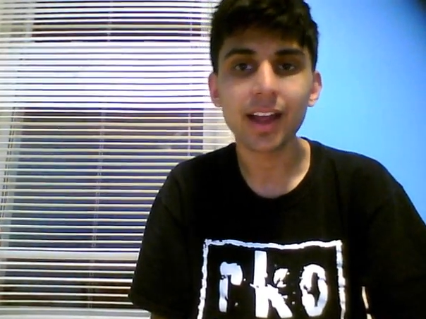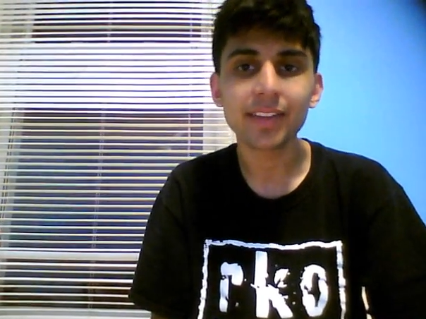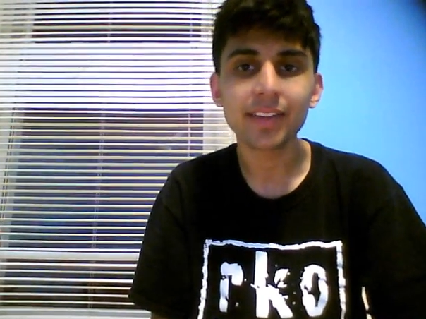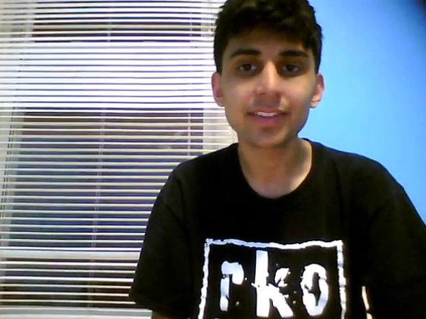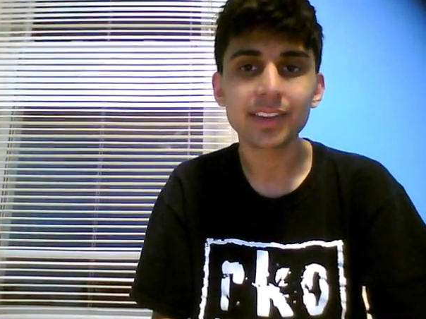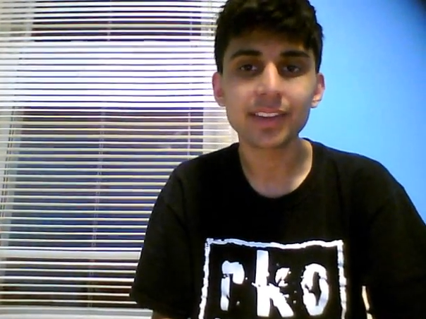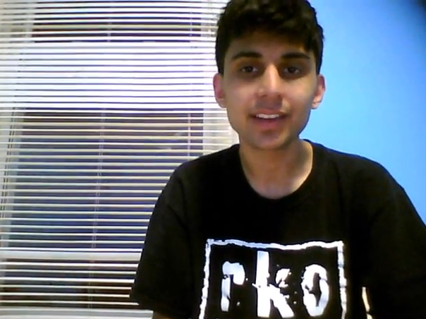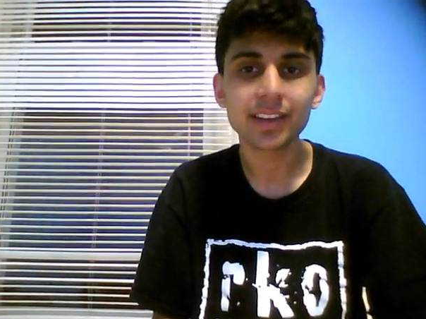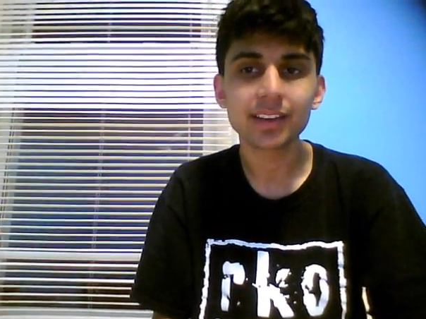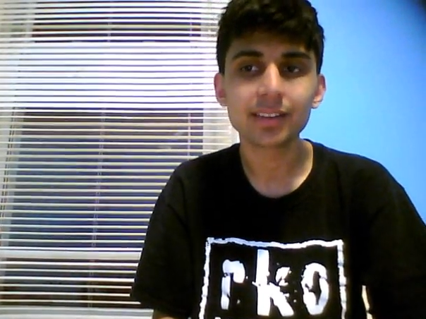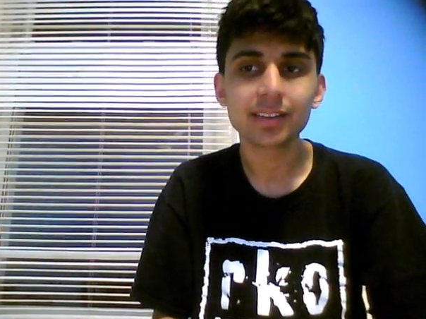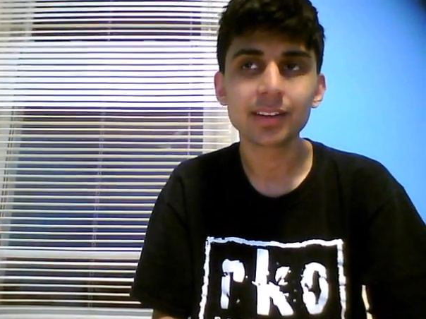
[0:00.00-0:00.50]

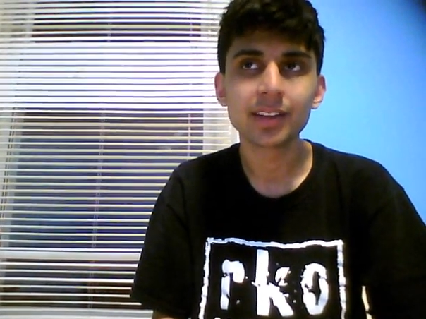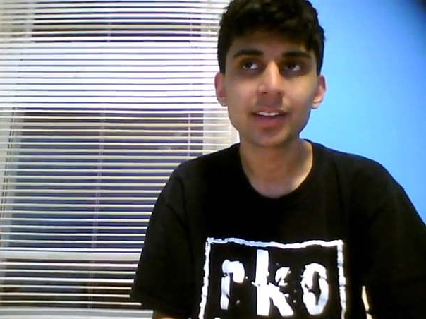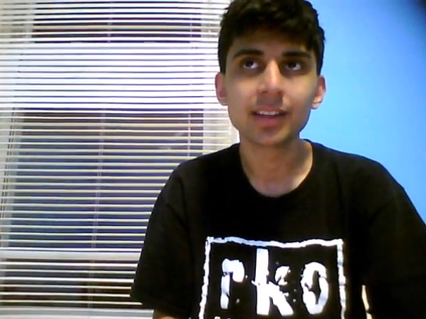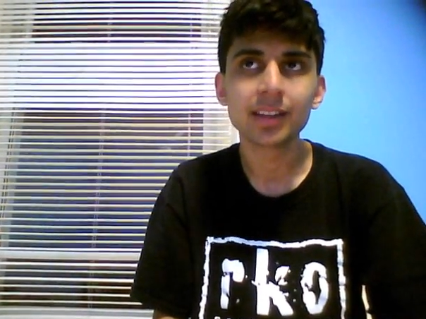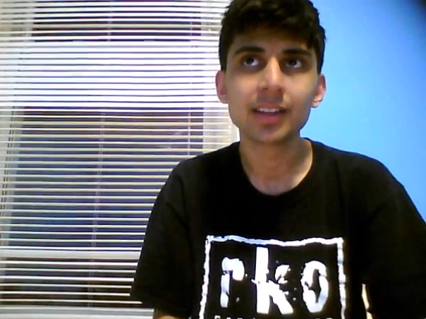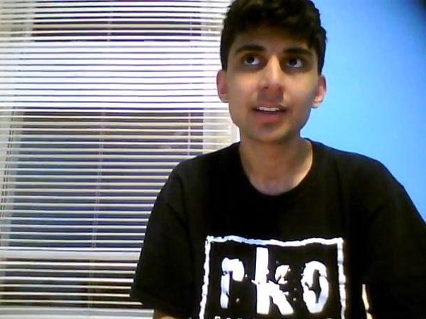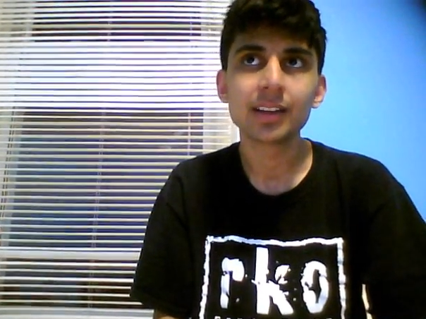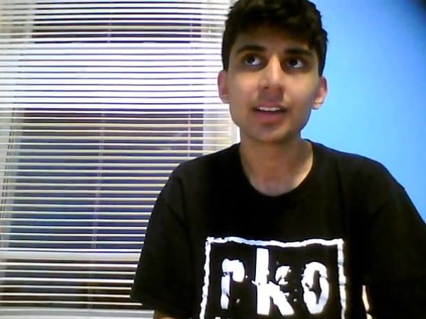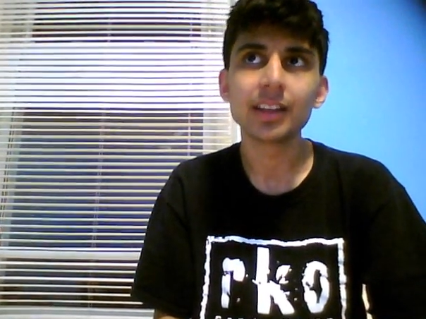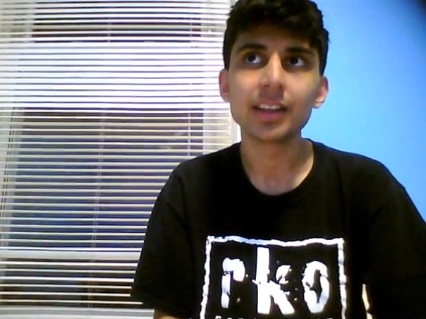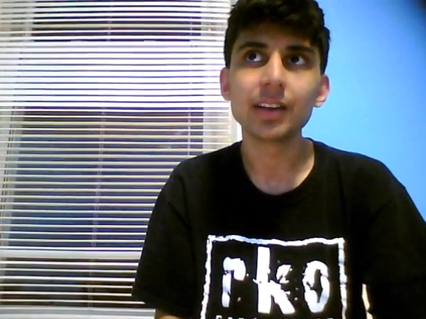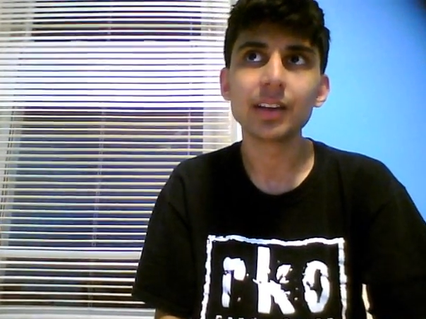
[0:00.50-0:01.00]
think
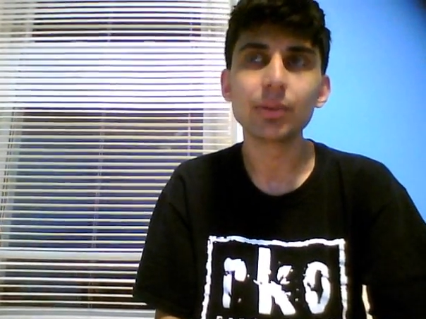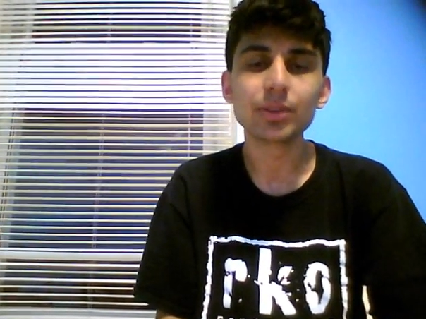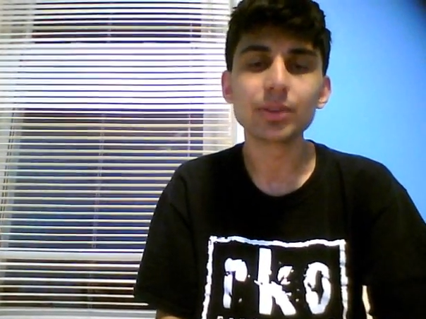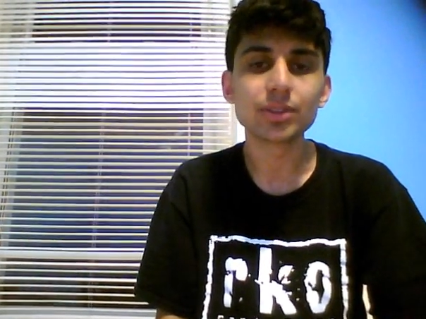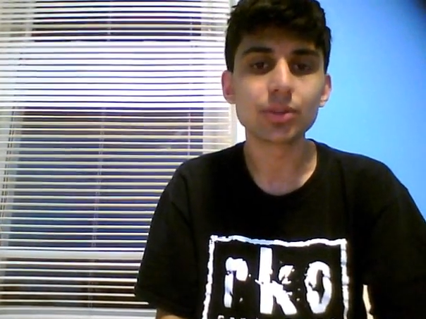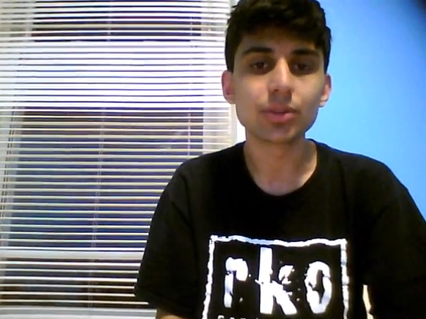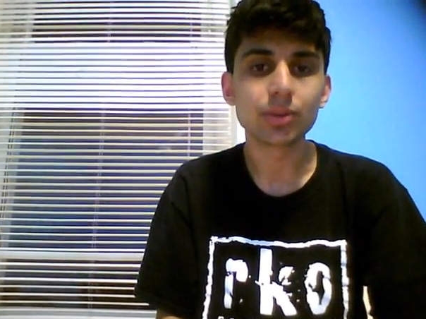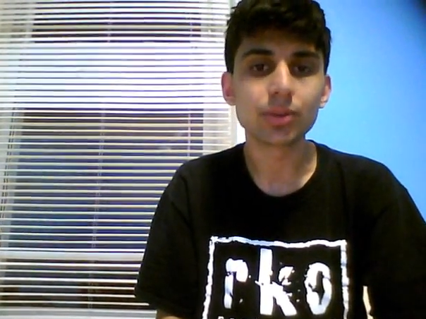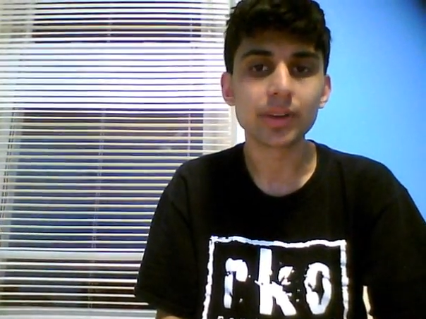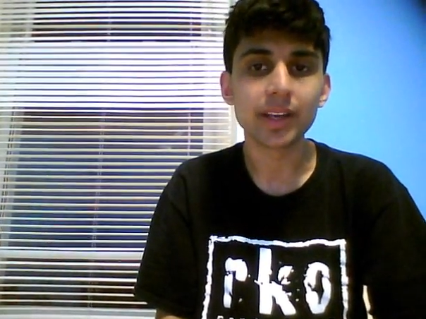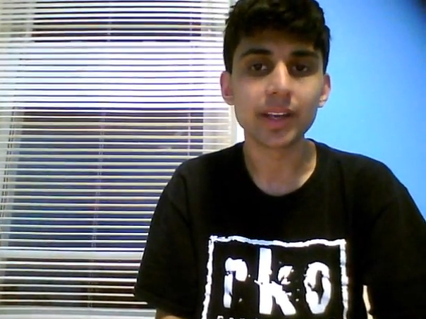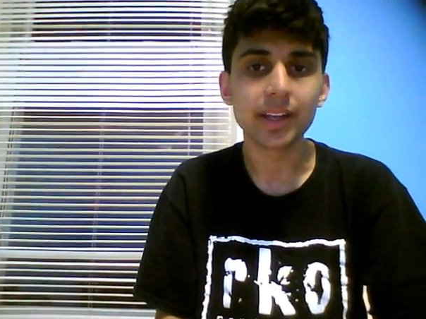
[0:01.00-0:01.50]
it was
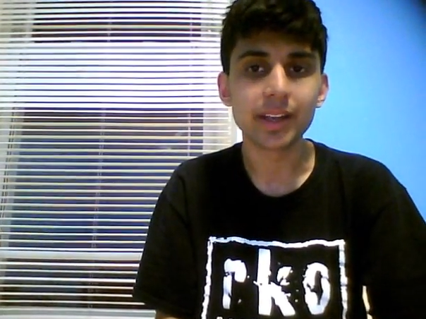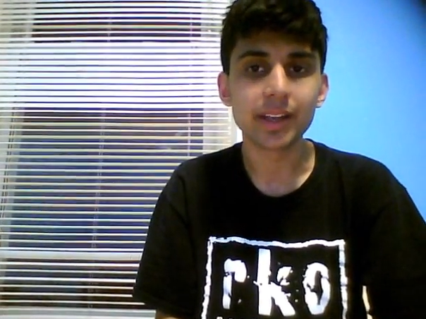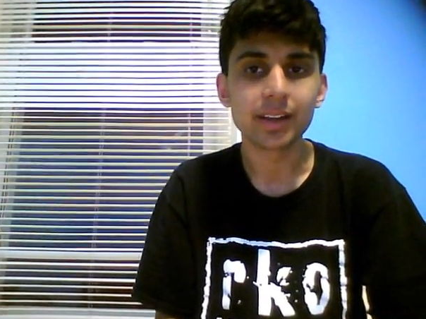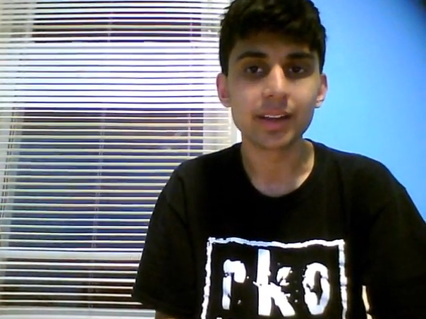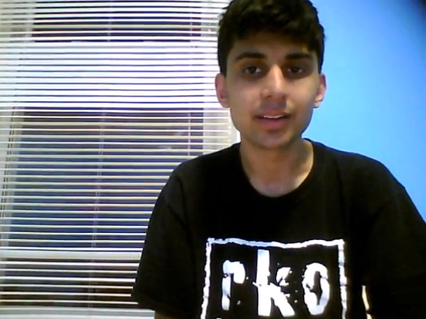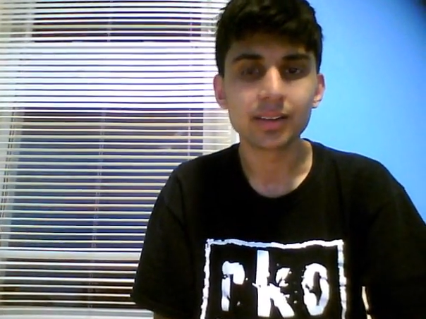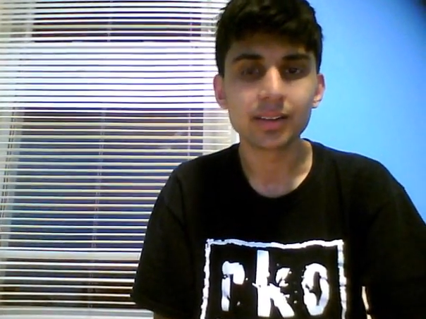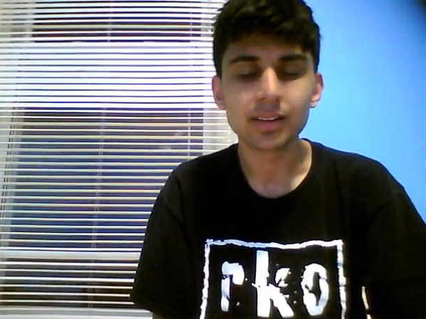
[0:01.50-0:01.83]
okay.